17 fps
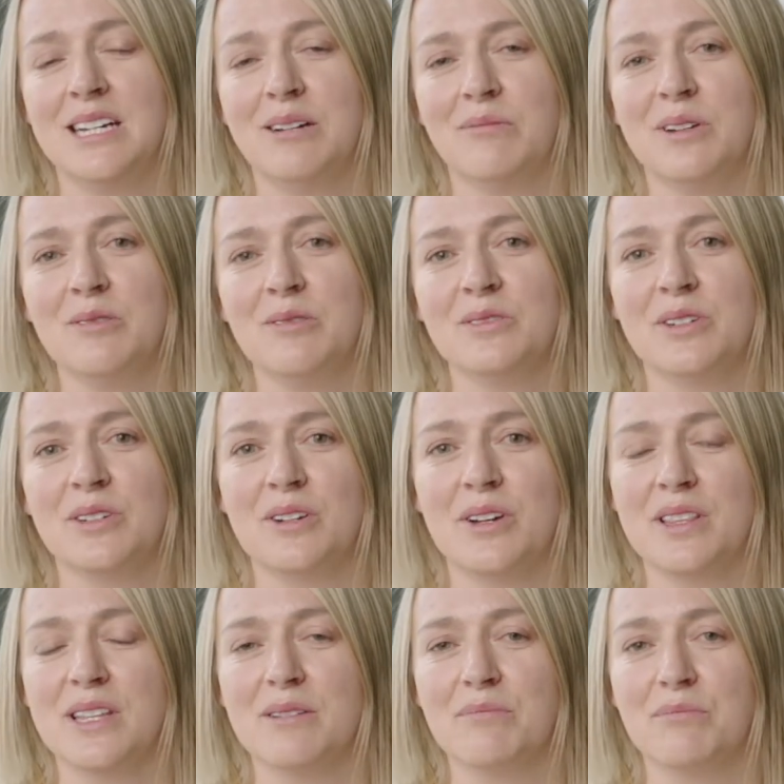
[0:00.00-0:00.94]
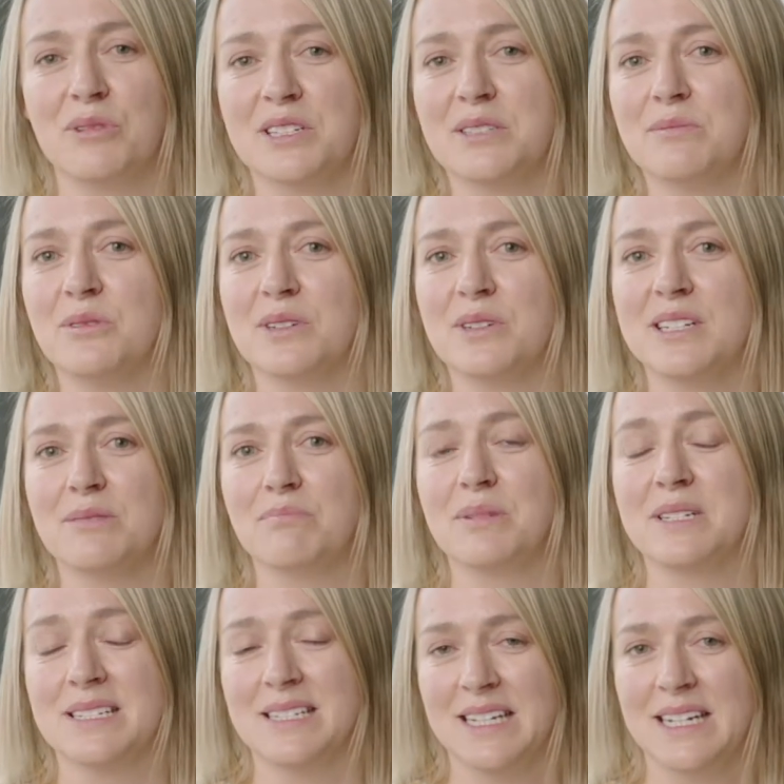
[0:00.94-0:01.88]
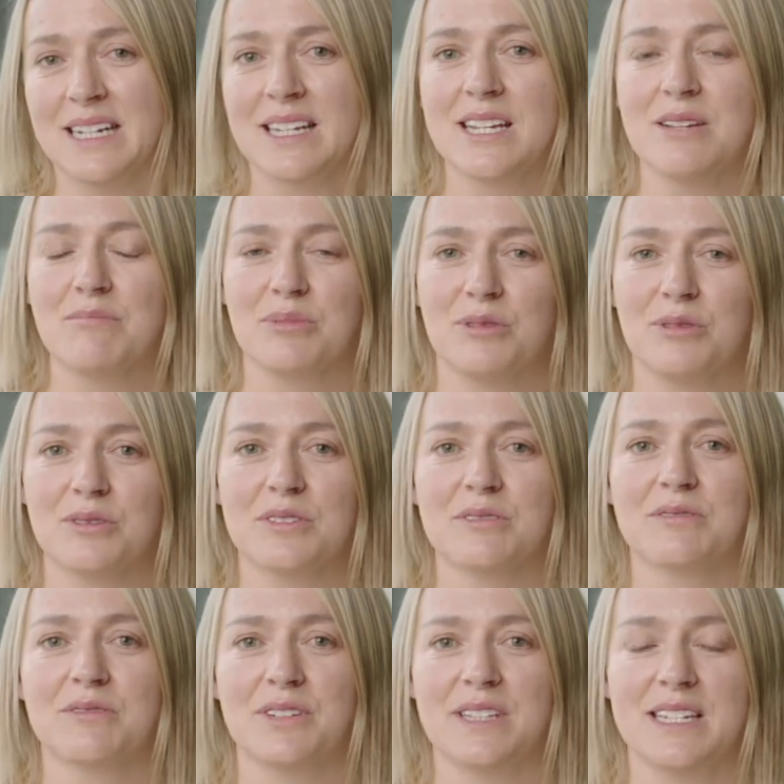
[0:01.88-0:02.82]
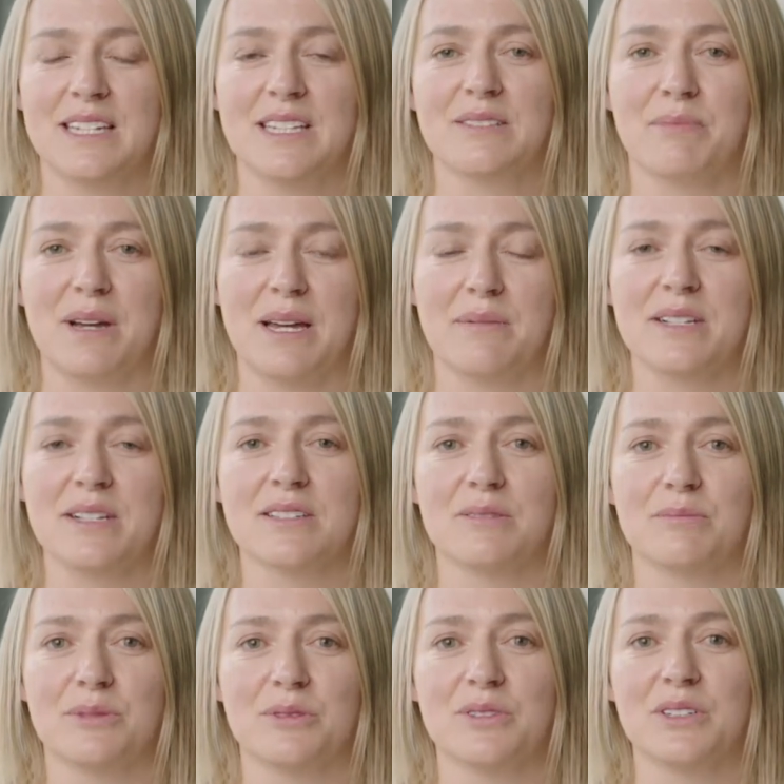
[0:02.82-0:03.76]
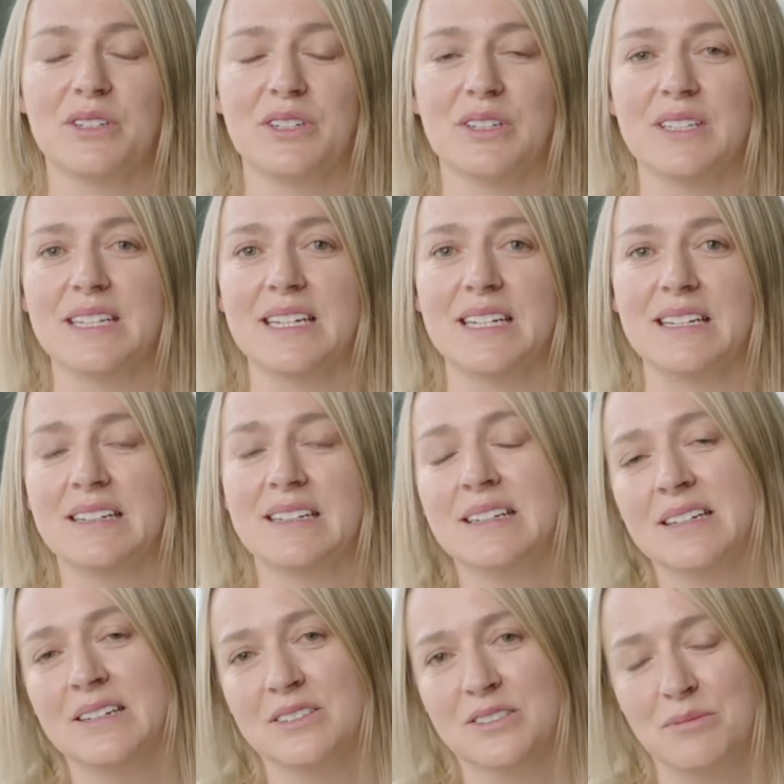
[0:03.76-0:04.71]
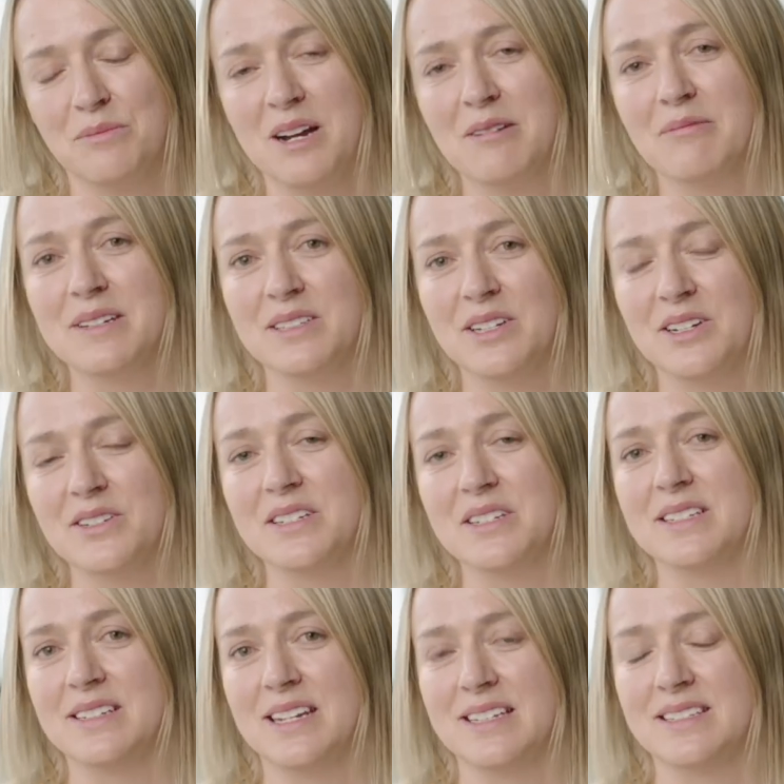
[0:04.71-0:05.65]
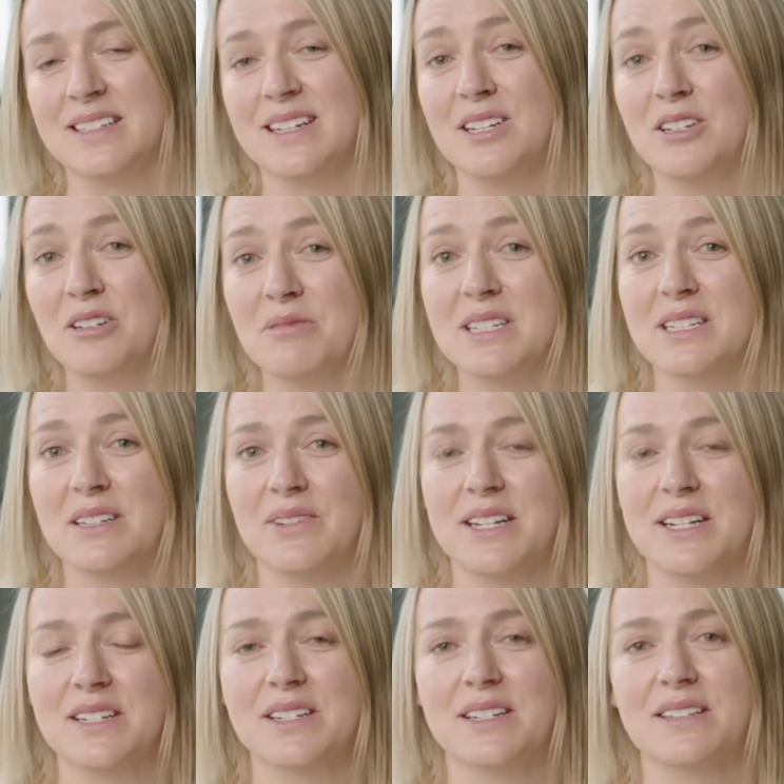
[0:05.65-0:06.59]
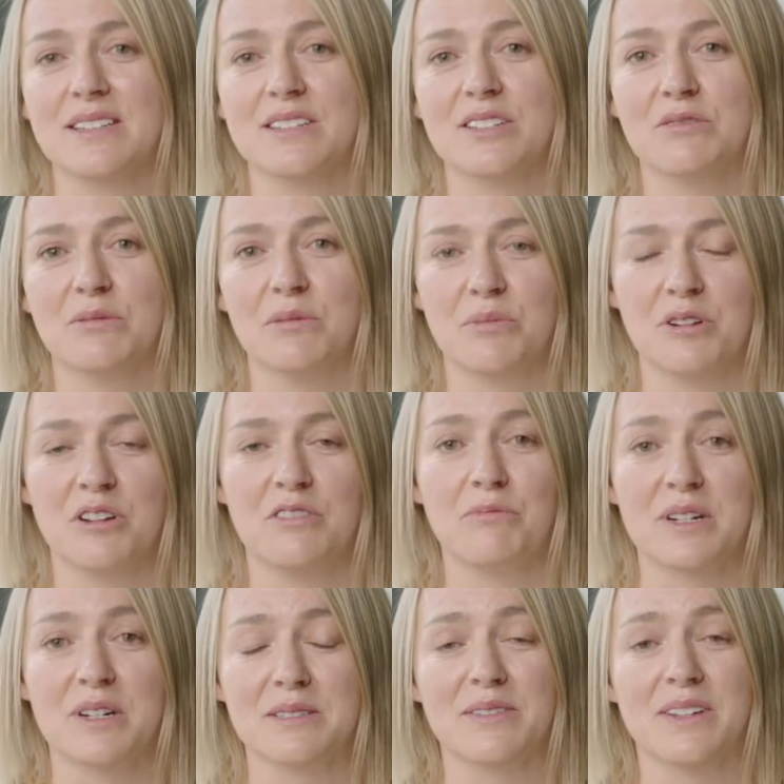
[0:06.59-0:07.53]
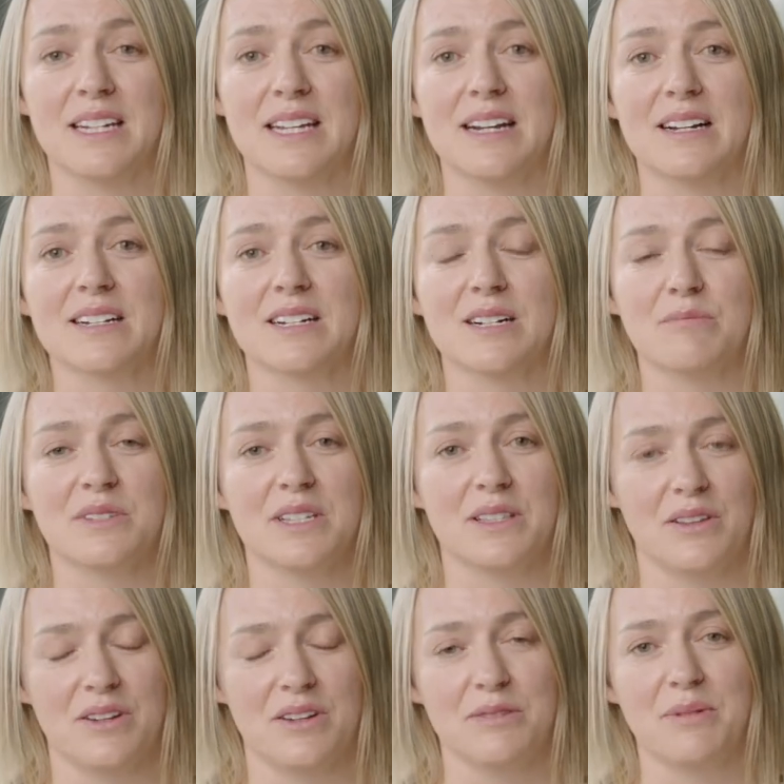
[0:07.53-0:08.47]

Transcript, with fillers: We also know that breast milk is particularly important for these babies that are born early. So my research is testing new interventions to improve breastfeeding outcomes in those